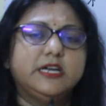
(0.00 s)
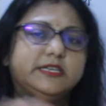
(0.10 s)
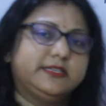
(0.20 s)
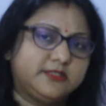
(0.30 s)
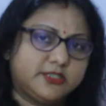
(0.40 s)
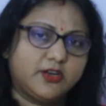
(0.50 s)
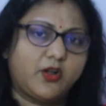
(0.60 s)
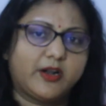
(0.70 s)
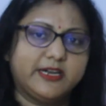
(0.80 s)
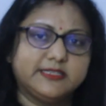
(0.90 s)
terrestrial
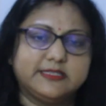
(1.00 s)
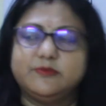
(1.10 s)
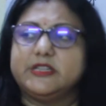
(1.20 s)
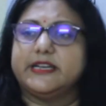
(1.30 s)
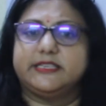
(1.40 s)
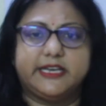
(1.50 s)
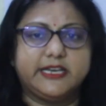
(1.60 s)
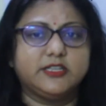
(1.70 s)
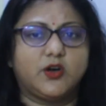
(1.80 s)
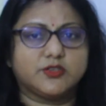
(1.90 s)
organism, they are
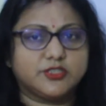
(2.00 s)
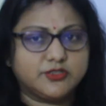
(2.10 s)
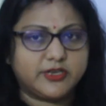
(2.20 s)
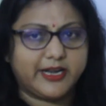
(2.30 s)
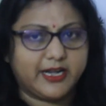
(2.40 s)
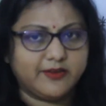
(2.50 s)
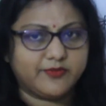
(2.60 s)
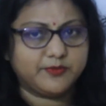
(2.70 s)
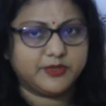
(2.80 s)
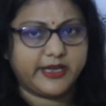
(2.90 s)
taking the oxygen directly
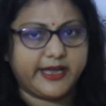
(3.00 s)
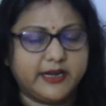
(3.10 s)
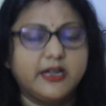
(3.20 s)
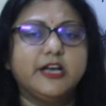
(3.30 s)
from the air.